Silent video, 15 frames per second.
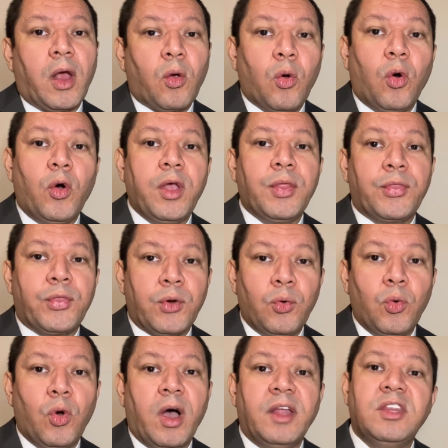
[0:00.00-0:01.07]
going
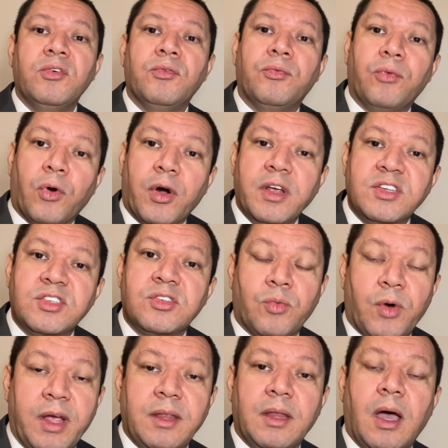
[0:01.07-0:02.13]
through a divorce
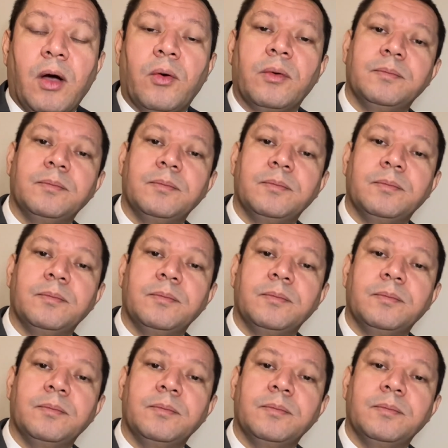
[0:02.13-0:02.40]
right now.